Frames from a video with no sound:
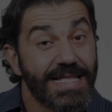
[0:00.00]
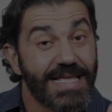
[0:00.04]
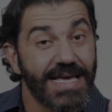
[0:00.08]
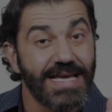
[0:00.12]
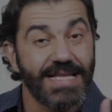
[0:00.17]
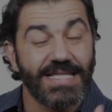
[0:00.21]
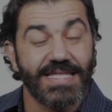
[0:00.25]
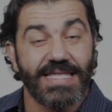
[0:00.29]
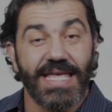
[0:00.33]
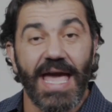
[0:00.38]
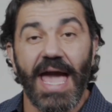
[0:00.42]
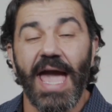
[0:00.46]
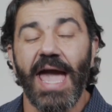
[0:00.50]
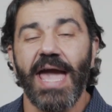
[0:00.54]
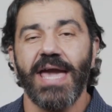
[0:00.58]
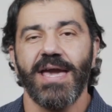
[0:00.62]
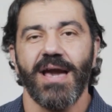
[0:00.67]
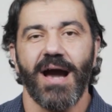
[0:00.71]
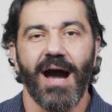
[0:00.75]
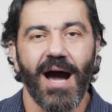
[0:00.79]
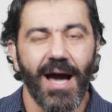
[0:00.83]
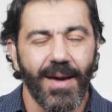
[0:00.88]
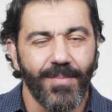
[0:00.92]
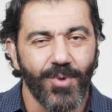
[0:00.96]

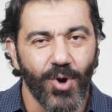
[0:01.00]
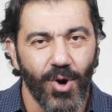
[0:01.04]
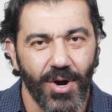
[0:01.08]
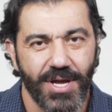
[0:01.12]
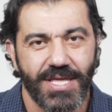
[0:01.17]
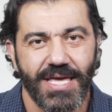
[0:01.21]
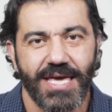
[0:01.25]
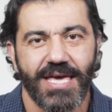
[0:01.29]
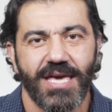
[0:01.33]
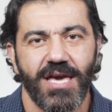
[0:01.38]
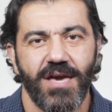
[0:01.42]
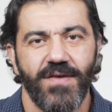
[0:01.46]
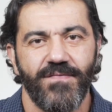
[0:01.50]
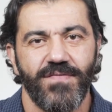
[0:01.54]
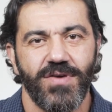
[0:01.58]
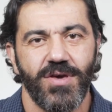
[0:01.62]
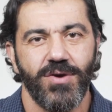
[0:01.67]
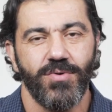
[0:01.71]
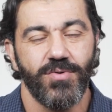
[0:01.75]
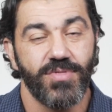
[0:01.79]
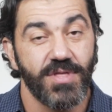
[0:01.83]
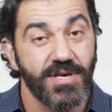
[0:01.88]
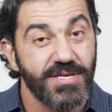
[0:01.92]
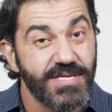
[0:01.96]
Today, I'm going to give
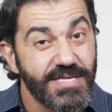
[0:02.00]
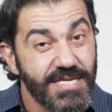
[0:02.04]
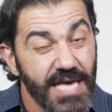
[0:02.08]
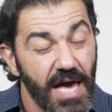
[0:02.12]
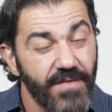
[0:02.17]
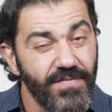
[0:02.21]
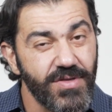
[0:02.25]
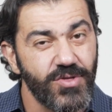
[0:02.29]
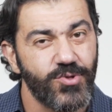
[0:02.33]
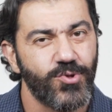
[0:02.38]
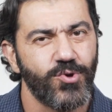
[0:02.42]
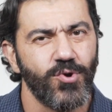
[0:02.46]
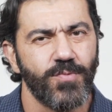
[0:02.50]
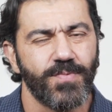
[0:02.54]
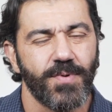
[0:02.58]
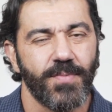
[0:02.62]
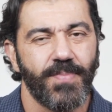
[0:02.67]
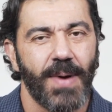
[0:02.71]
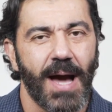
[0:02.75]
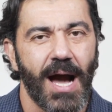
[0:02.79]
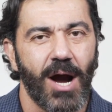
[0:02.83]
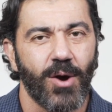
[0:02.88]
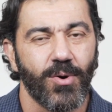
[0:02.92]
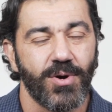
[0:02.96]
you the seven
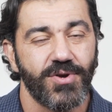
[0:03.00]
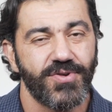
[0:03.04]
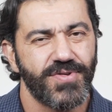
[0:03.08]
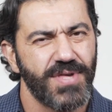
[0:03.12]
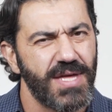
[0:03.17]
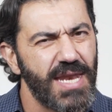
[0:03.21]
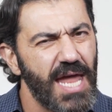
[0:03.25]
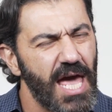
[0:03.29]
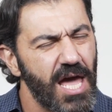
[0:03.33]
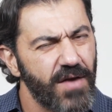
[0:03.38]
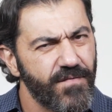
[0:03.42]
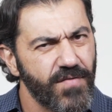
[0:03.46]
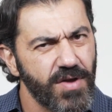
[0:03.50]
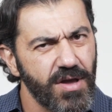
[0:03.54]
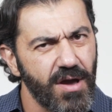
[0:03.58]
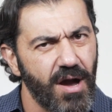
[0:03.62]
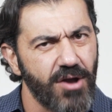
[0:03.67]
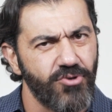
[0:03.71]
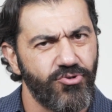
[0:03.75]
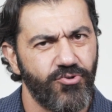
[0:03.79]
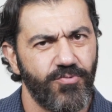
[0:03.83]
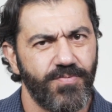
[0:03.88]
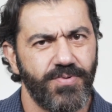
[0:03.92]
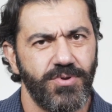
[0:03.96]
superpowers that every
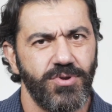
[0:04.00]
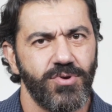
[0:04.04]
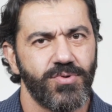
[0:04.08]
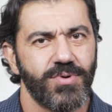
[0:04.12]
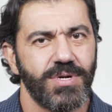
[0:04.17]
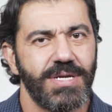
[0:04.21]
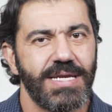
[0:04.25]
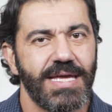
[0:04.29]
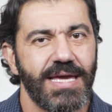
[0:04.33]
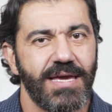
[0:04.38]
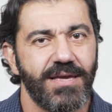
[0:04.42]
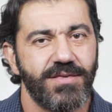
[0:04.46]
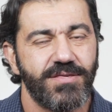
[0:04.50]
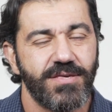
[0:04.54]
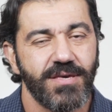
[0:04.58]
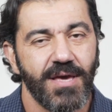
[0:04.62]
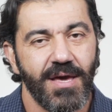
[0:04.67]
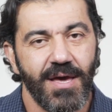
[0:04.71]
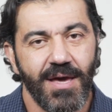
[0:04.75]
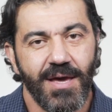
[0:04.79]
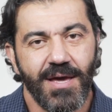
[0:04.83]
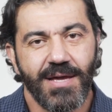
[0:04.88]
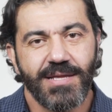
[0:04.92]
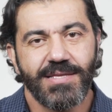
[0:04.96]
entrepreneur needs
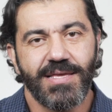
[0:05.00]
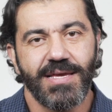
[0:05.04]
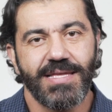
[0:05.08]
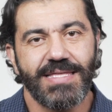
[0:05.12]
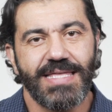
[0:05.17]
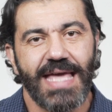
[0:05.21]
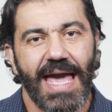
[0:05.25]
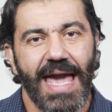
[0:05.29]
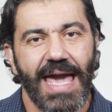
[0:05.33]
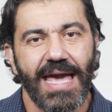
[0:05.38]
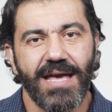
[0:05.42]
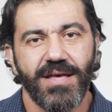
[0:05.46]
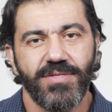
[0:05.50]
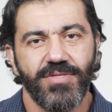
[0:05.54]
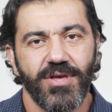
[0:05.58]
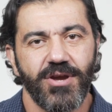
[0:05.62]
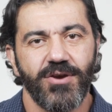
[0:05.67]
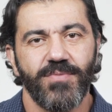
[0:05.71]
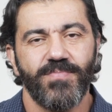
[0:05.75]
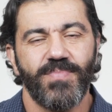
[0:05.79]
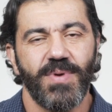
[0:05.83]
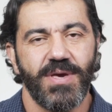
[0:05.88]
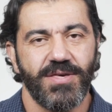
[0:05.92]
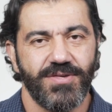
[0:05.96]
to take
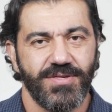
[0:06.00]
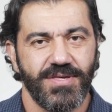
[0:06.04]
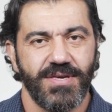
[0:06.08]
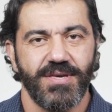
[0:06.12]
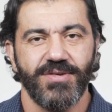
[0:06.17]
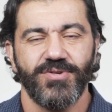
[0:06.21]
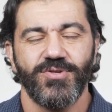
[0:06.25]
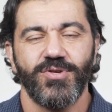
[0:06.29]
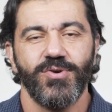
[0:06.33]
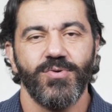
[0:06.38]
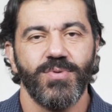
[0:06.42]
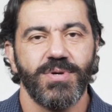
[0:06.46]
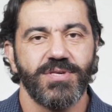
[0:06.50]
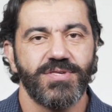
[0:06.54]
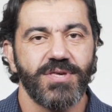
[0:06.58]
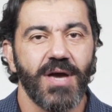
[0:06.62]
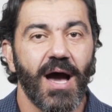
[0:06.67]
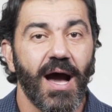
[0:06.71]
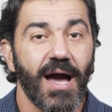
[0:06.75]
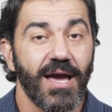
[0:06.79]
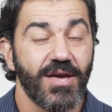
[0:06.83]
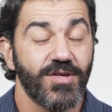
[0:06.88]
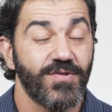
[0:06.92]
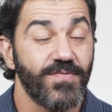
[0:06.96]
their business to its
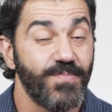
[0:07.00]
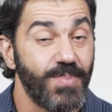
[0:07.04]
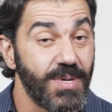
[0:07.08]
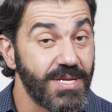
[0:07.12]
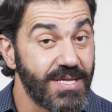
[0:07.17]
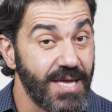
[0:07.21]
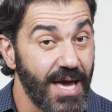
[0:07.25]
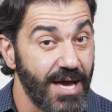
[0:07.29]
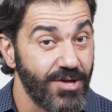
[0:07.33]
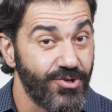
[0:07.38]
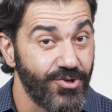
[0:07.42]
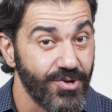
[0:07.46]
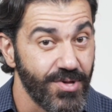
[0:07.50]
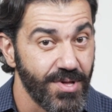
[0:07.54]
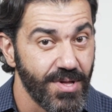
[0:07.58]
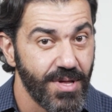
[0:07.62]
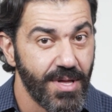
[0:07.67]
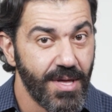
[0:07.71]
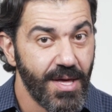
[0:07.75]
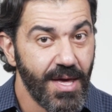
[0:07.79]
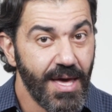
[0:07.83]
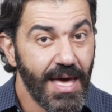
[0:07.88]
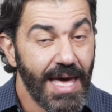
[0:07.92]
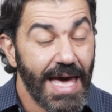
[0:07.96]
highest
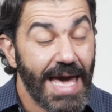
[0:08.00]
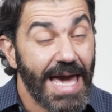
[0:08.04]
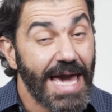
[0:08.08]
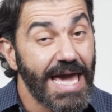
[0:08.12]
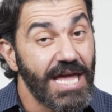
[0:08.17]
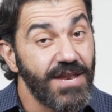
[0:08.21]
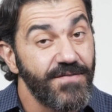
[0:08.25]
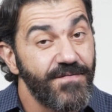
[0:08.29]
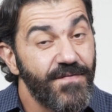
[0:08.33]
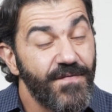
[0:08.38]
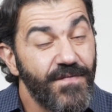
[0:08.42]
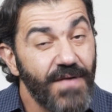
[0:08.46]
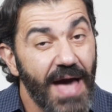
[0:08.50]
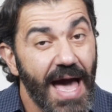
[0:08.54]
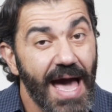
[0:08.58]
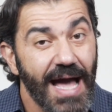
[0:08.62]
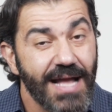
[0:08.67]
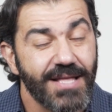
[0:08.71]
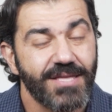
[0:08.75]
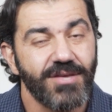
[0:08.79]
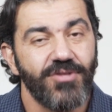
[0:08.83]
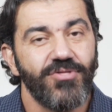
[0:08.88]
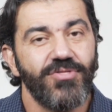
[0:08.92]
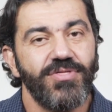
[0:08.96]
potential. In
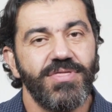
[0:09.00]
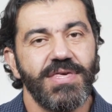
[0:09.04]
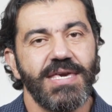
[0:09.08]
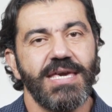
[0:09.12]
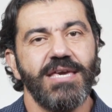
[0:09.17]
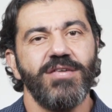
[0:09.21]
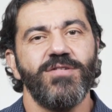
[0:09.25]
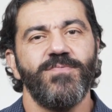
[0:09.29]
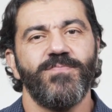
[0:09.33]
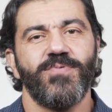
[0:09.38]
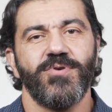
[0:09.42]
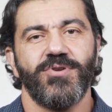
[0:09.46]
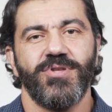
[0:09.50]
fact, these